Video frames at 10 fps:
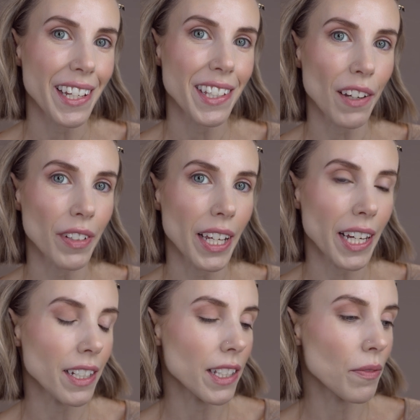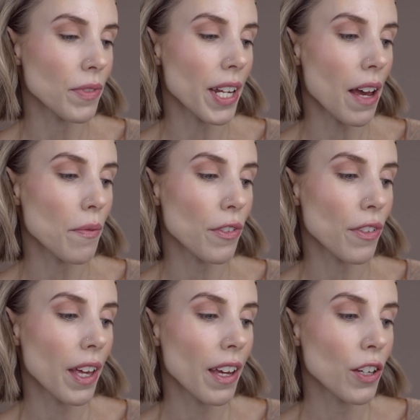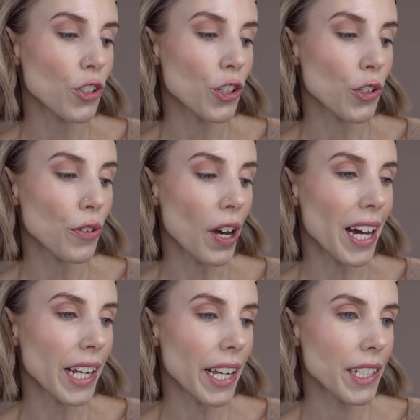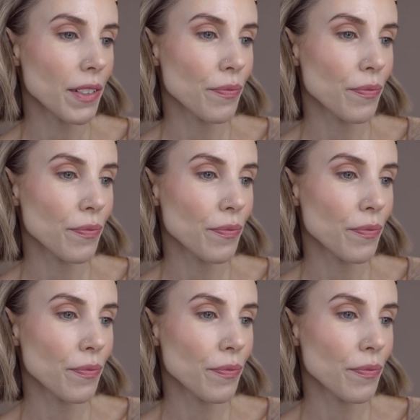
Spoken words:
It's definitely added some depth to the eyelid.